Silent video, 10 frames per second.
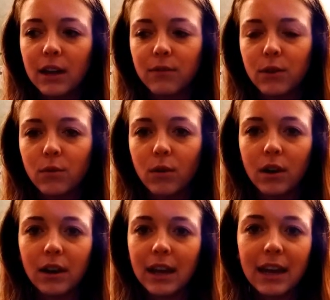If
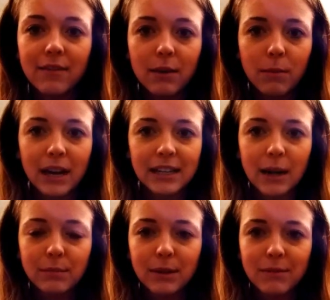you even
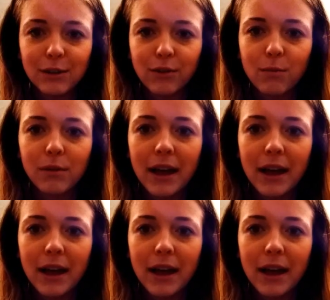picked up some different